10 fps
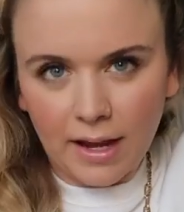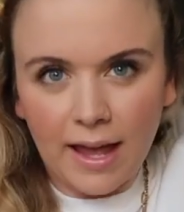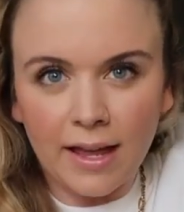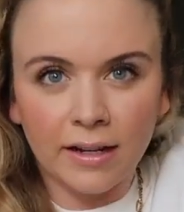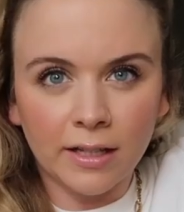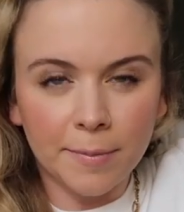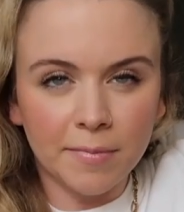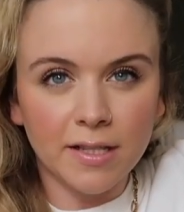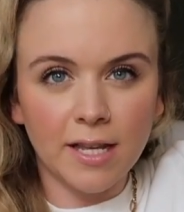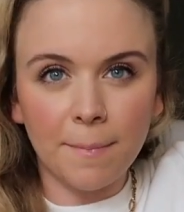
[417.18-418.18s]
and clip
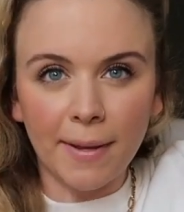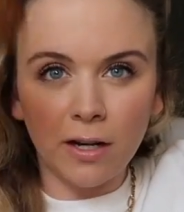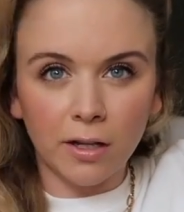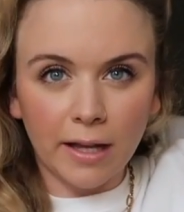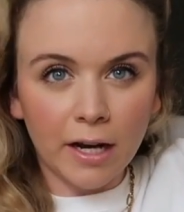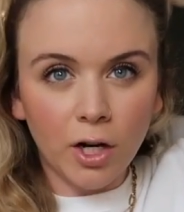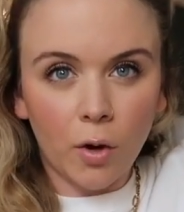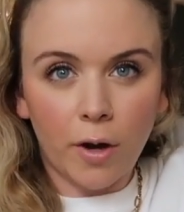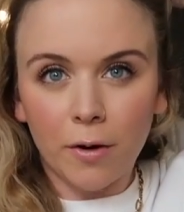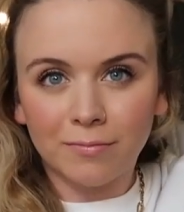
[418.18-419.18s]
this up and look like a
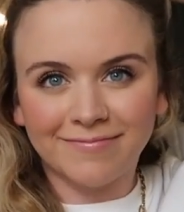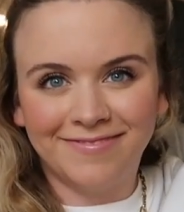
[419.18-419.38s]
dodo.